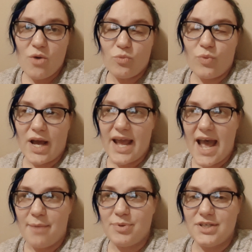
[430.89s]
what
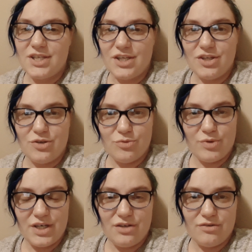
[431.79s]
happened to you
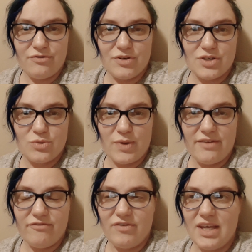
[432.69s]
when you first
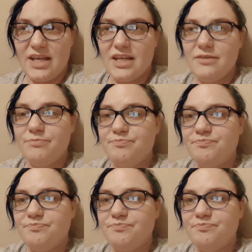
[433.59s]
went vegan.